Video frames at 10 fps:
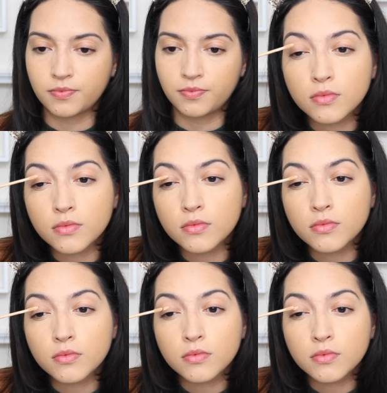
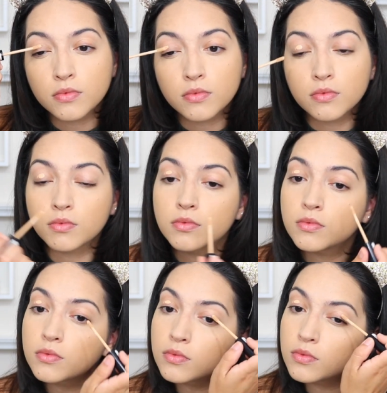
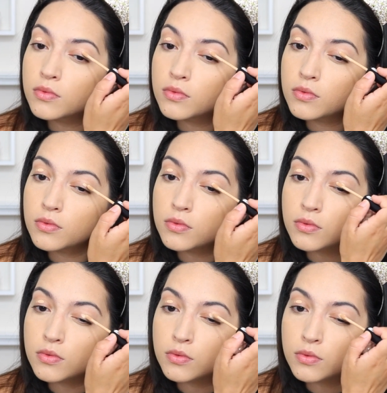
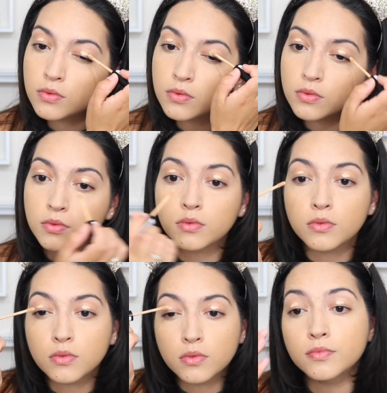
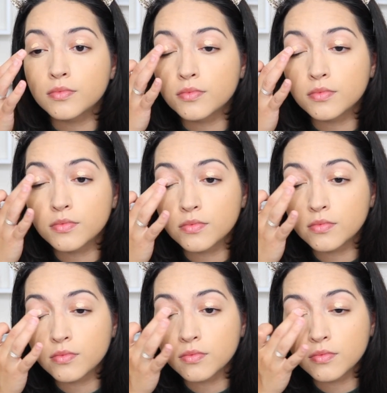
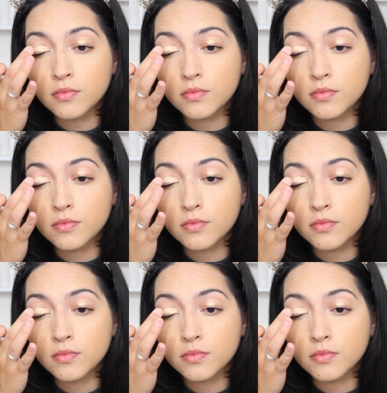Nothing is said.